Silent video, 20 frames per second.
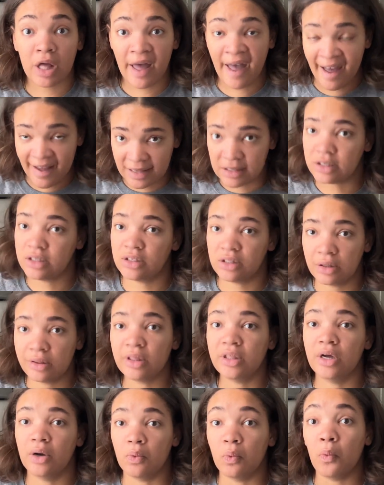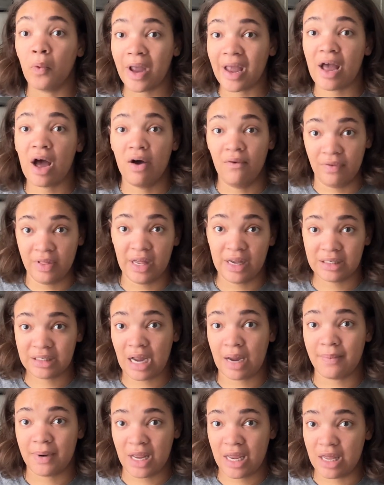as the weight of the
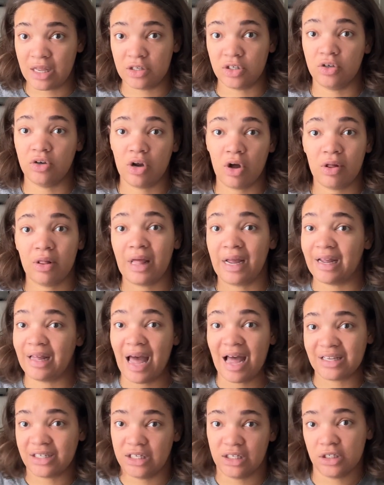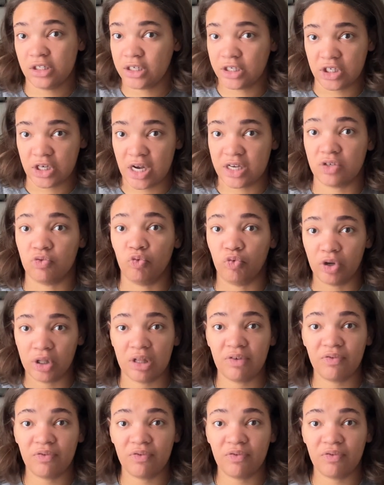assignment is, you know, like as it suggests. Really